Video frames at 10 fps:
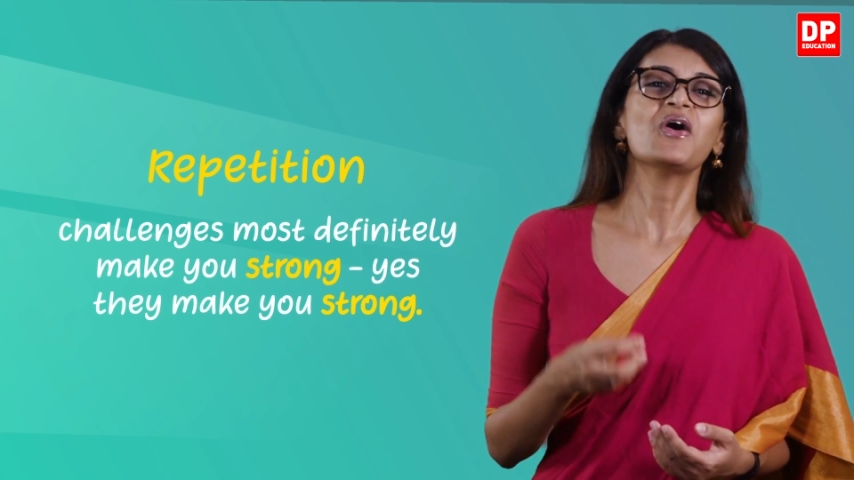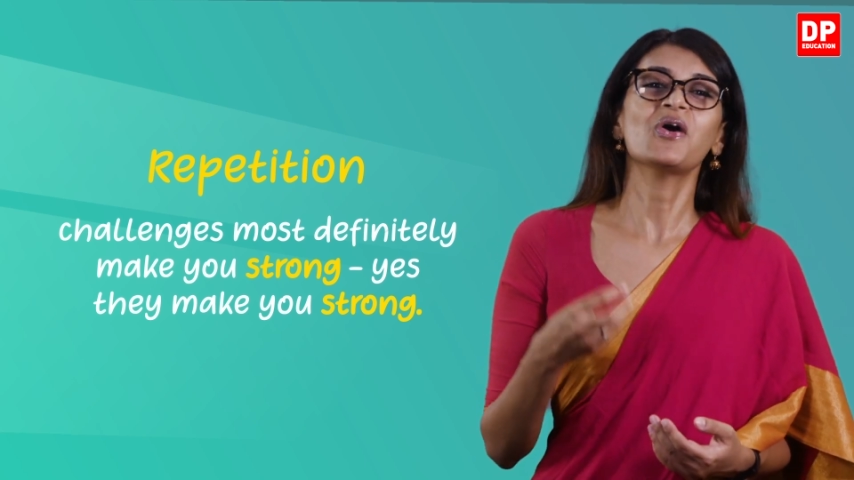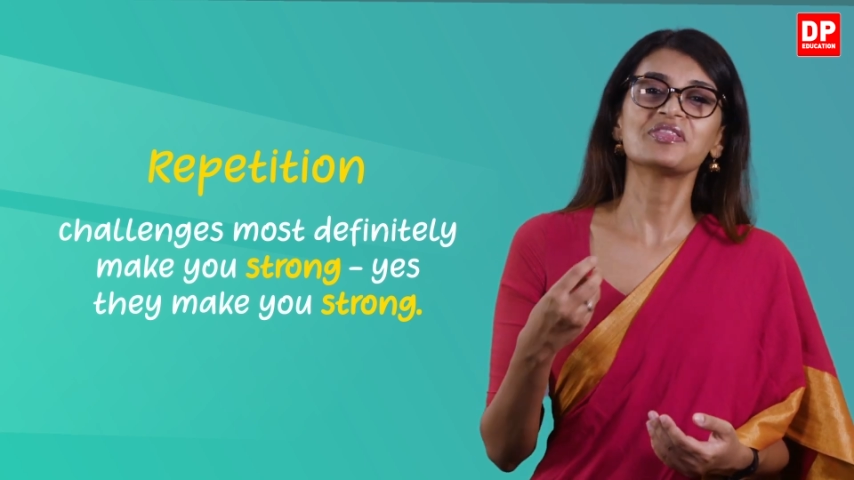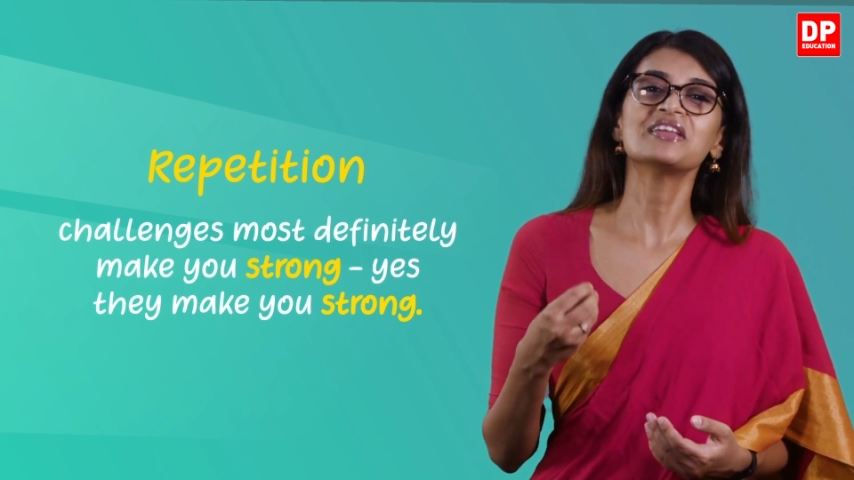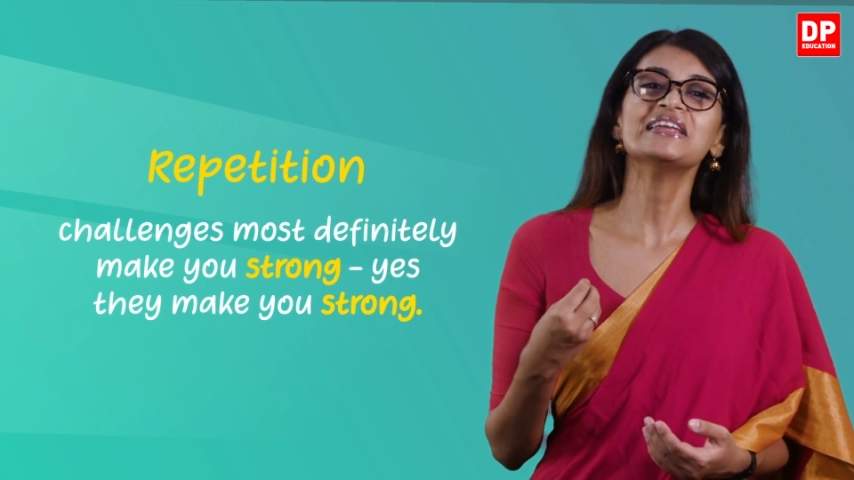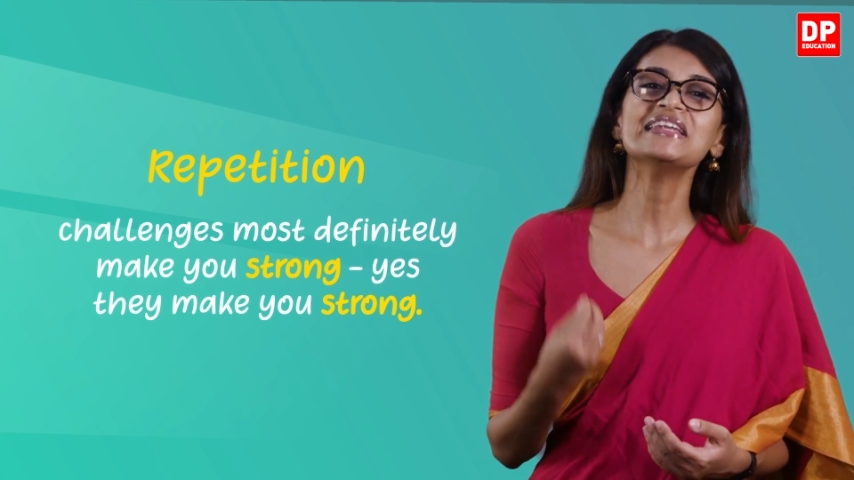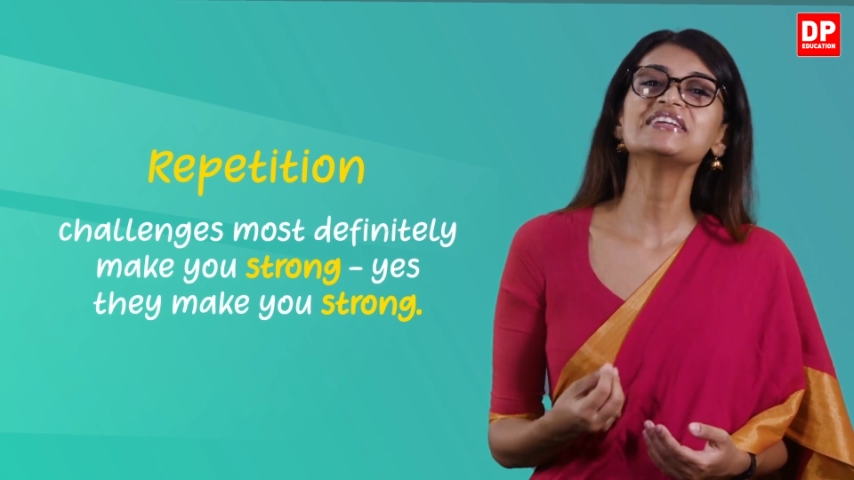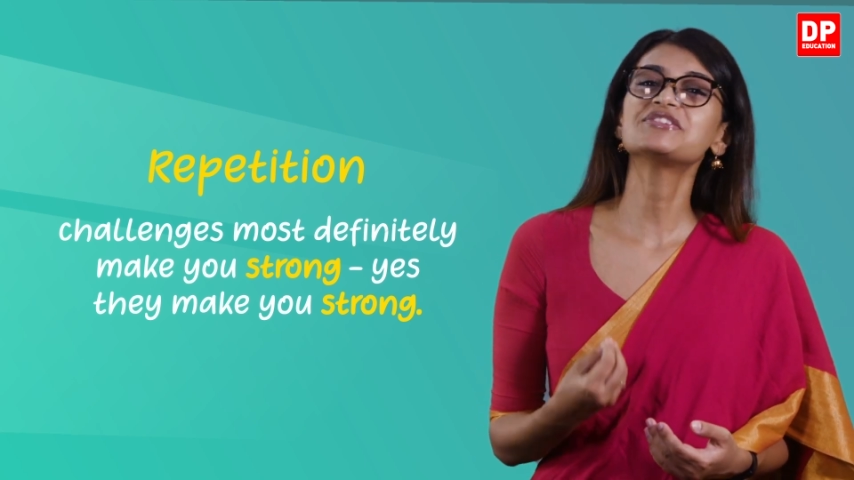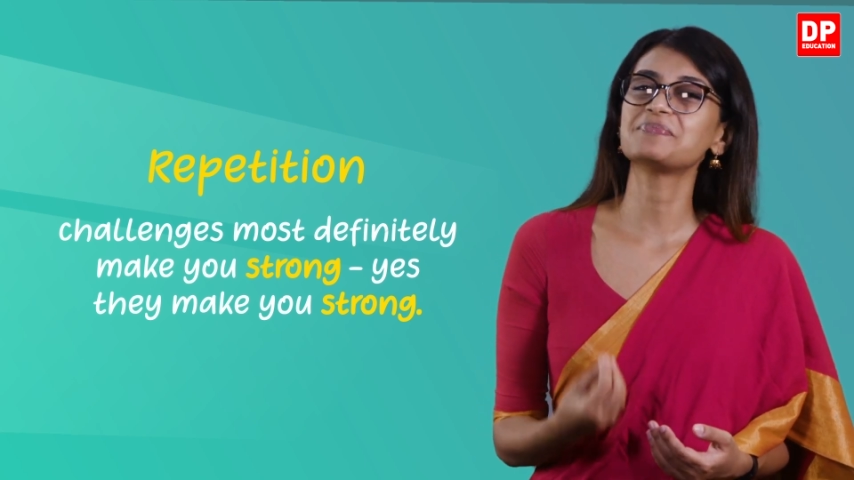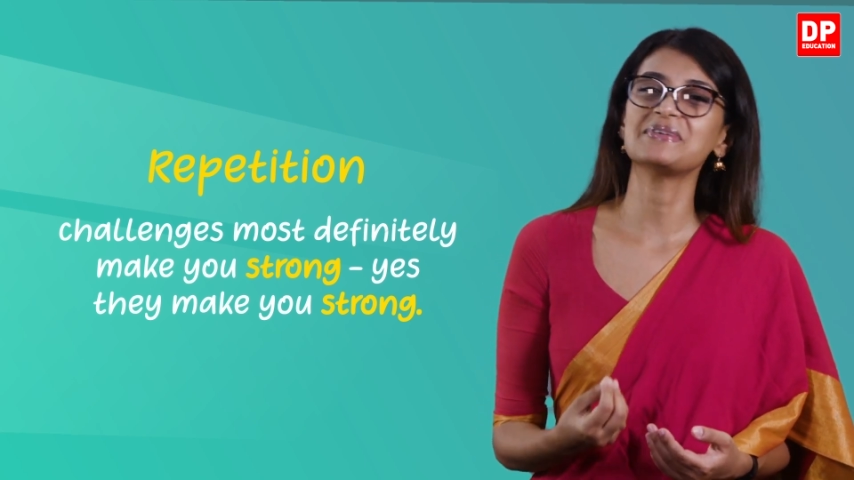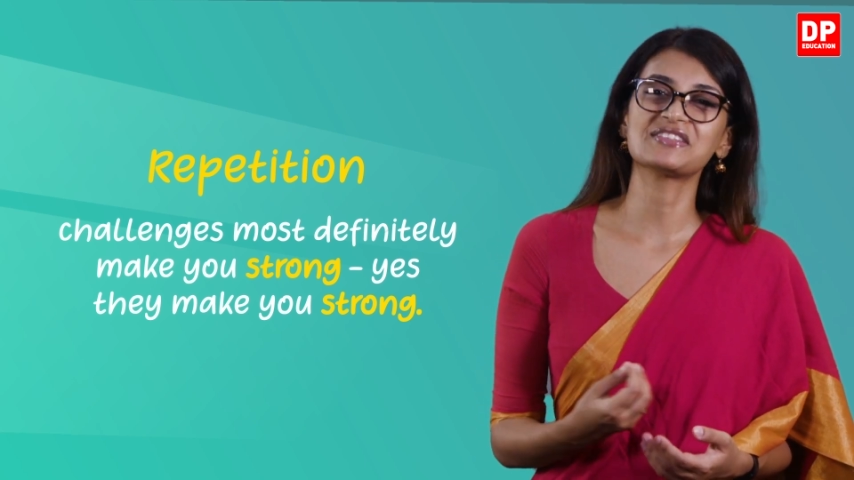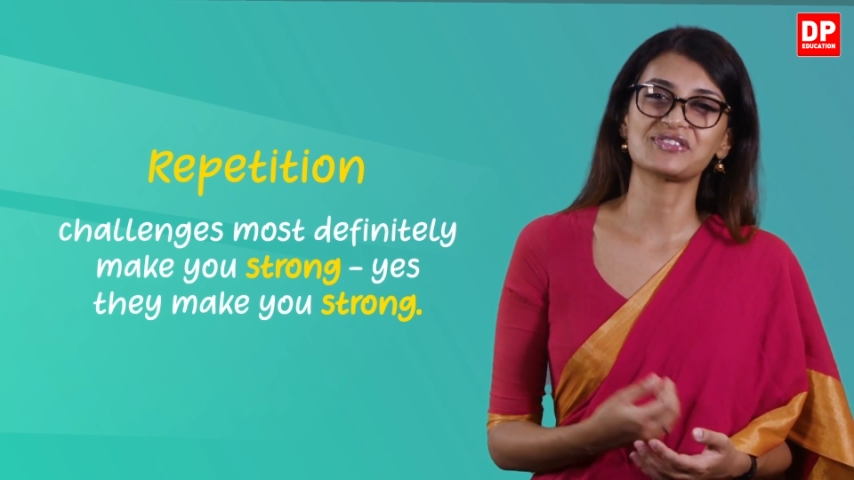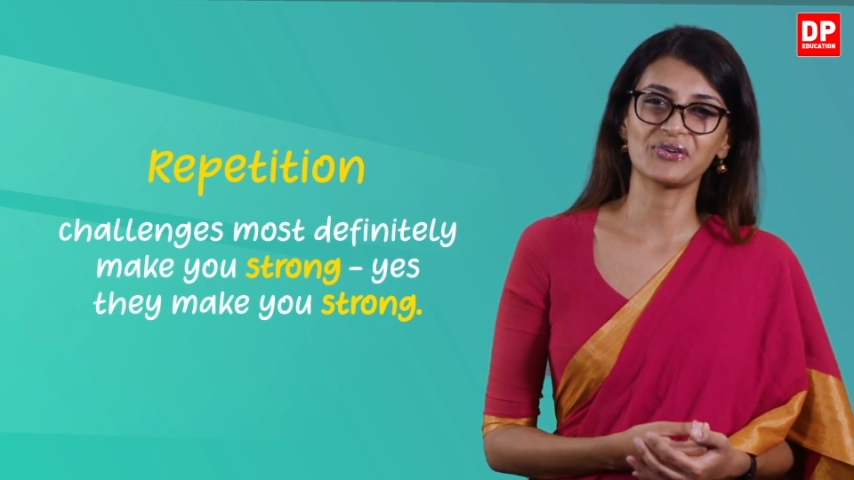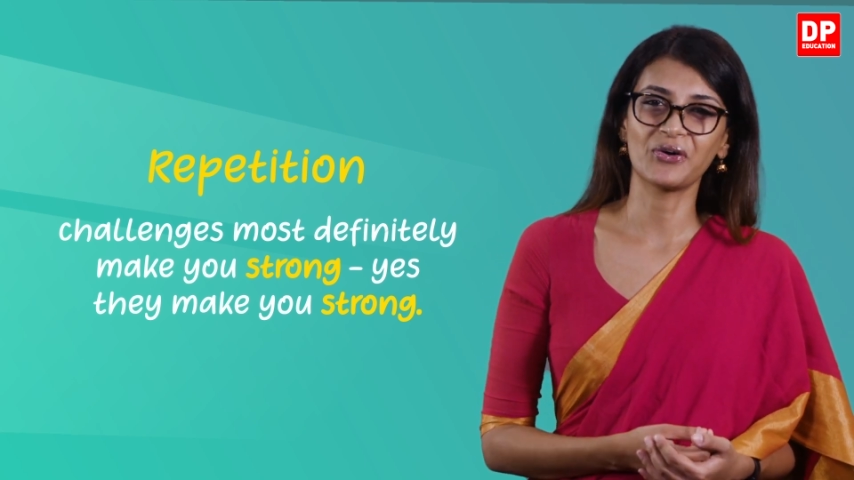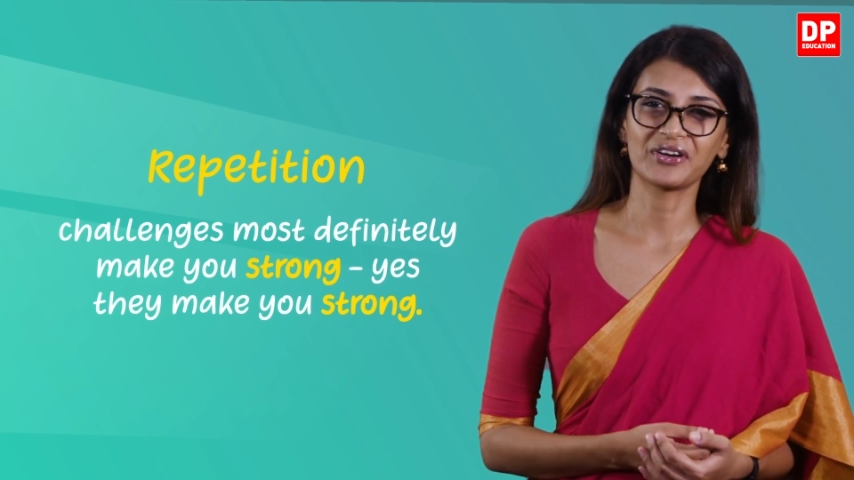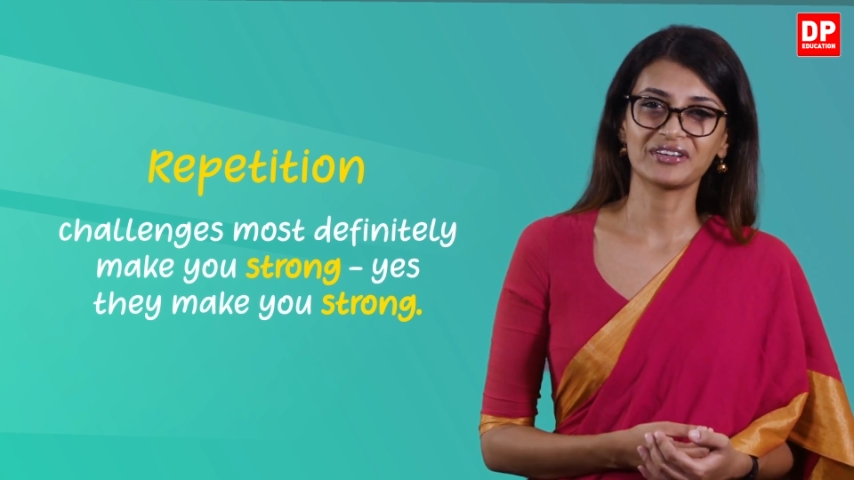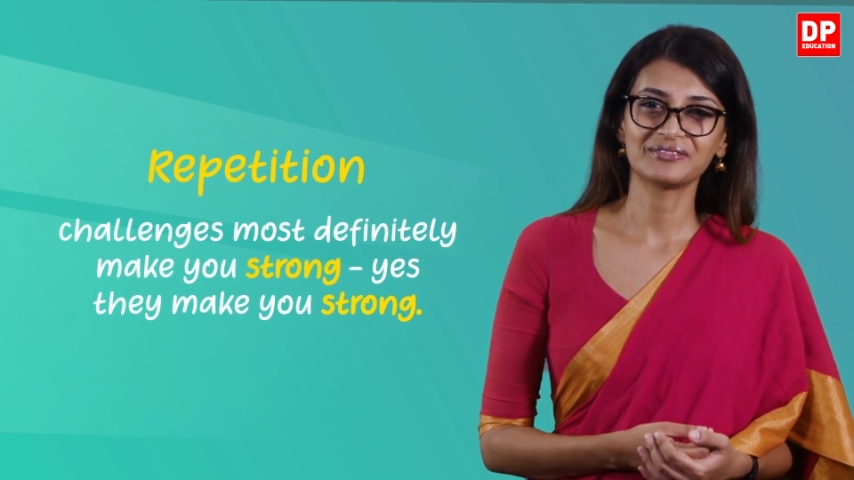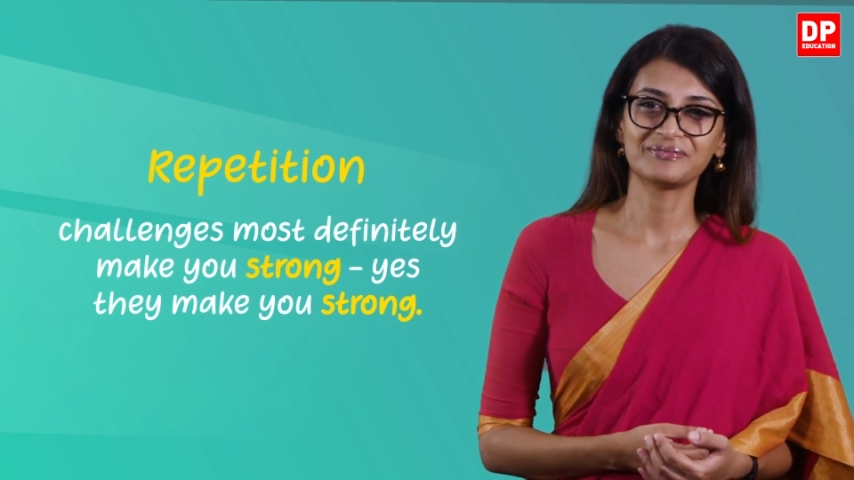on the need to be strong.